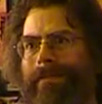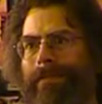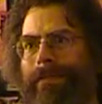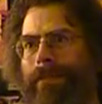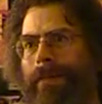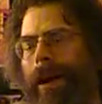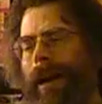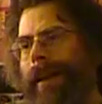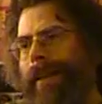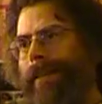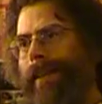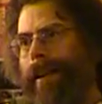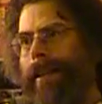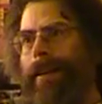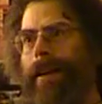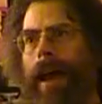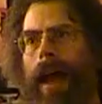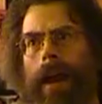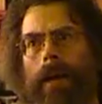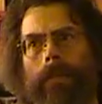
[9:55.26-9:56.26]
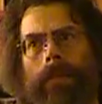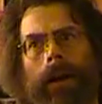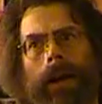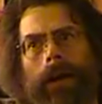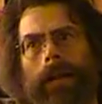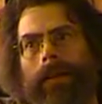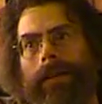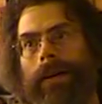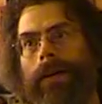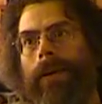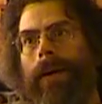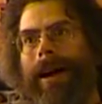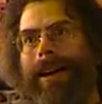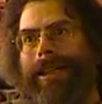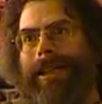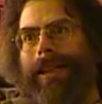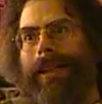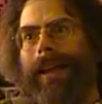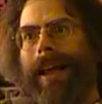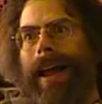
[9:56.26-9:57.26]
but it does kind of bring into
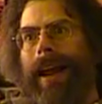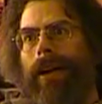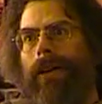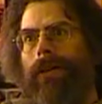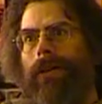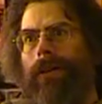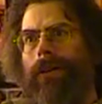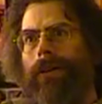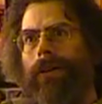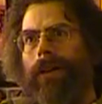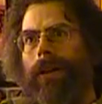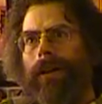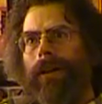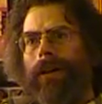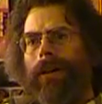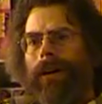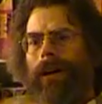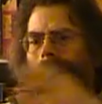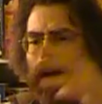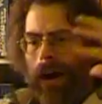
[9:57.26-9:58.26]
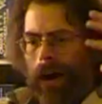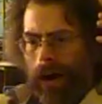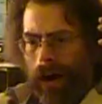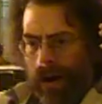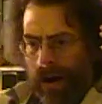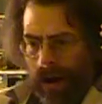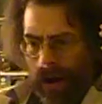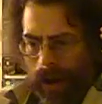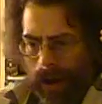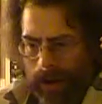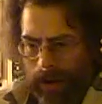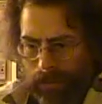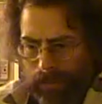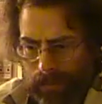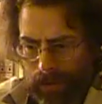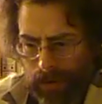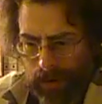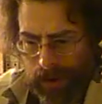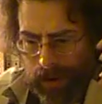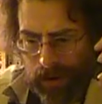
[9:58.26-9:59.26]
question that whole, oh,
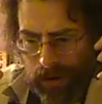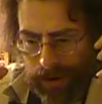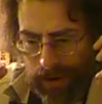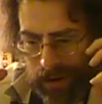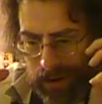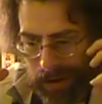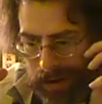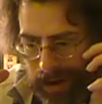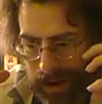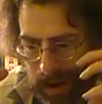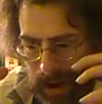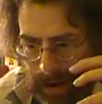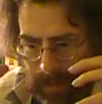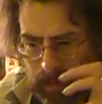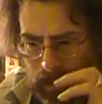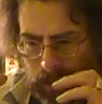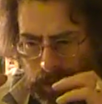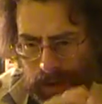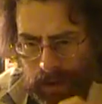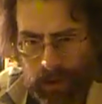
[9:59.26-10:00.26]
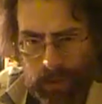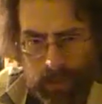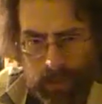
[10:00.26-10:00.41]
I'm going to, I'm going to